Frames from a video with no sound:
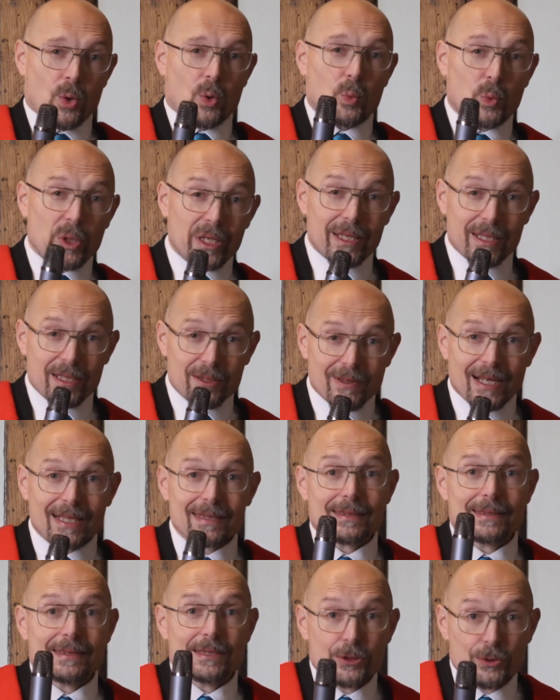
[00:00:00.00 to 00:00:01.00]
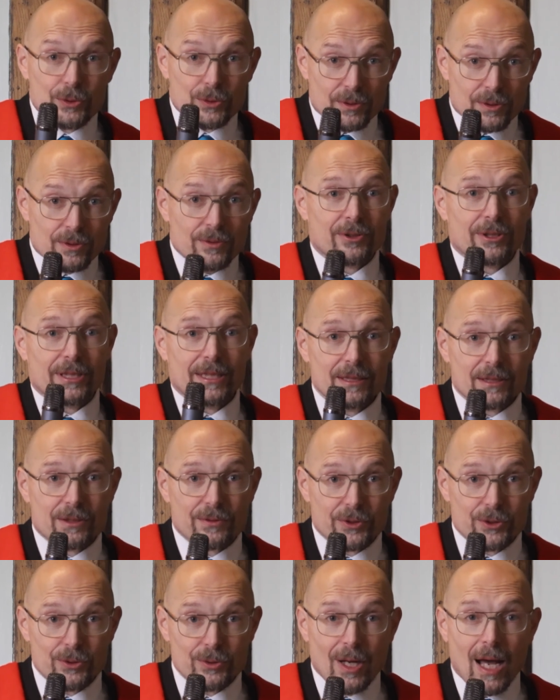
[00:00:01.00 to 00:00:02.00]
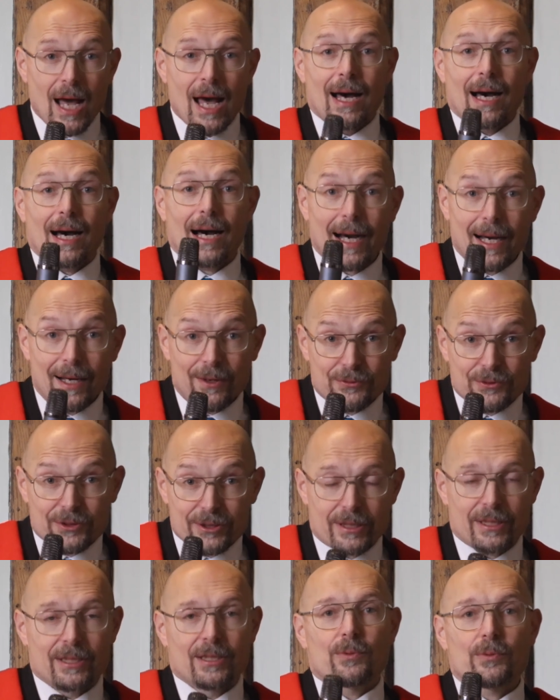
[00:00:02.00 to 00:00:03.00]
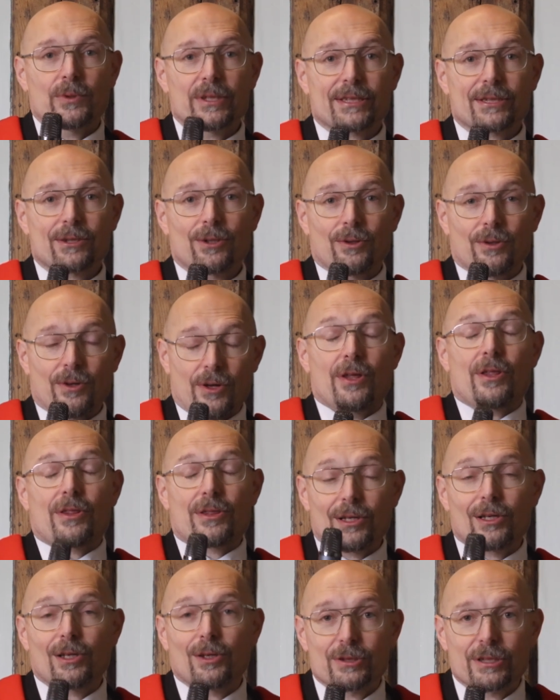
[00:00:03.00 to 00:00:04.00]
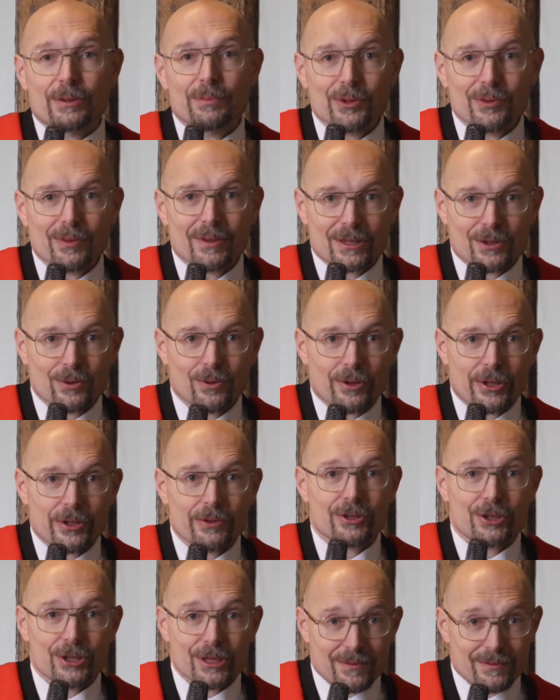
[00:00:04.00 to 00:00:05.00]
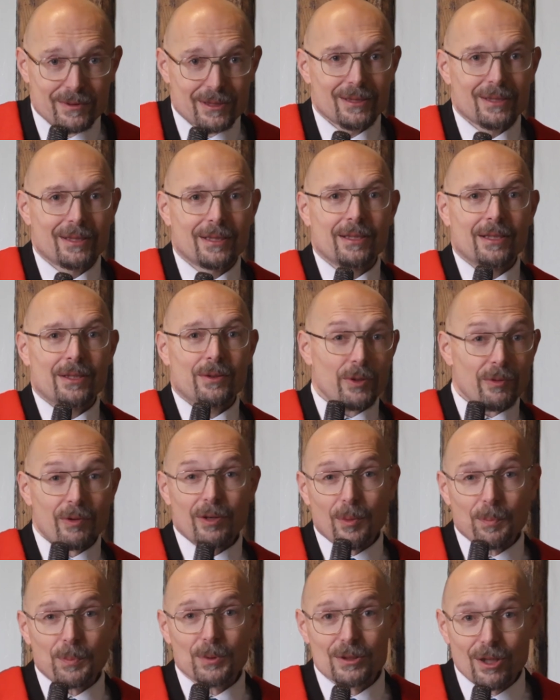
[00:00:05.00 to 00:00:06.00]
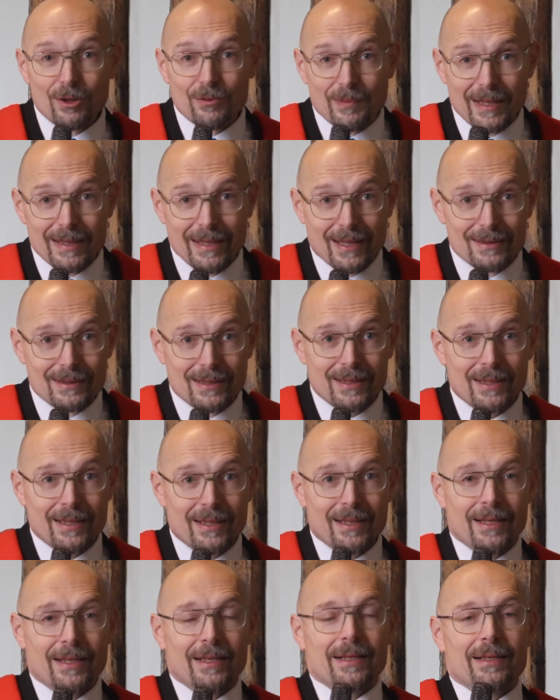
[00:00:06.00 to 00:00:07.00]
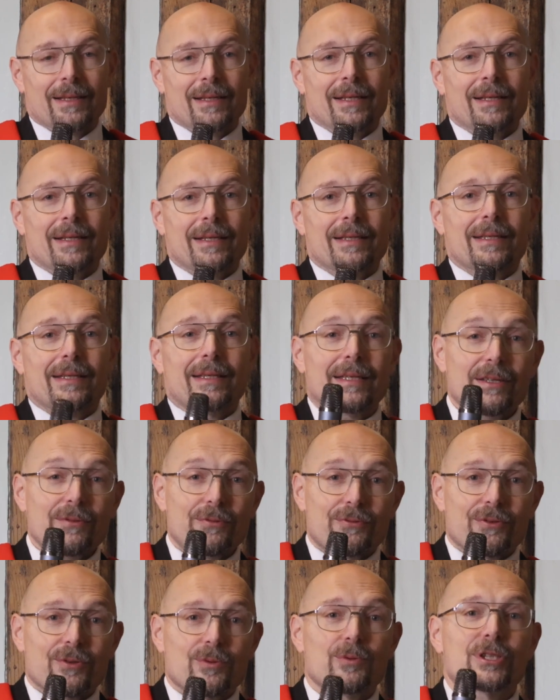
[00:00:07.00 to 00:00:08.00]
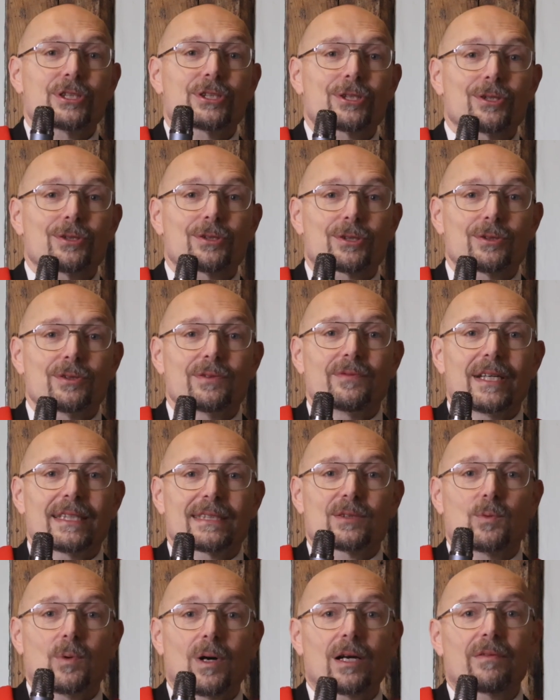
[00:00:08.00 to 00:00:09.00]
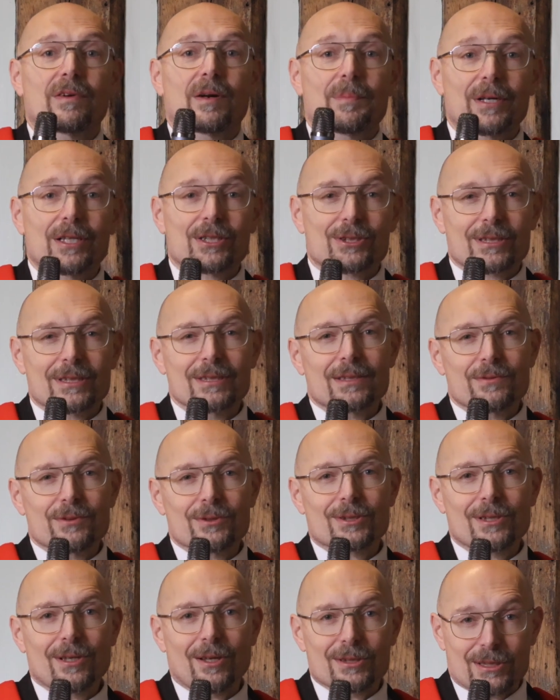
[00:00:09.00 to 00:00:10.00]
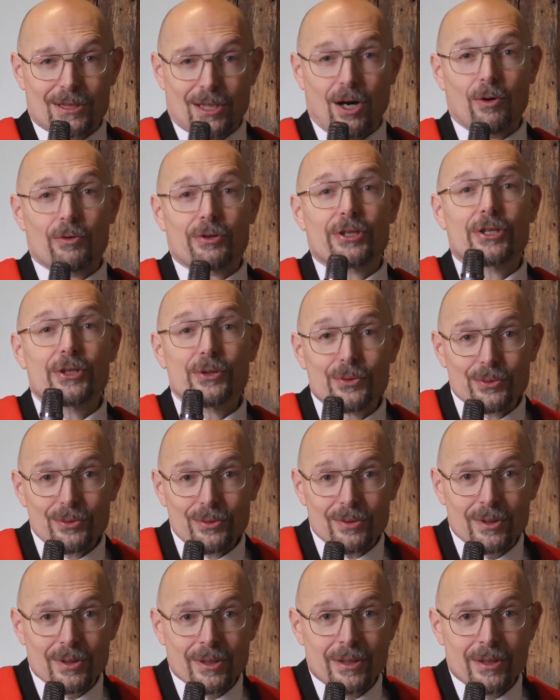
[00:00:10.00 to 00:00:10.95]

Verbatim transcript: We invited you for interview after we saw the low TMUA score you achieved. We were not put off by that. If we chose to invest one of our precious interview slots on you,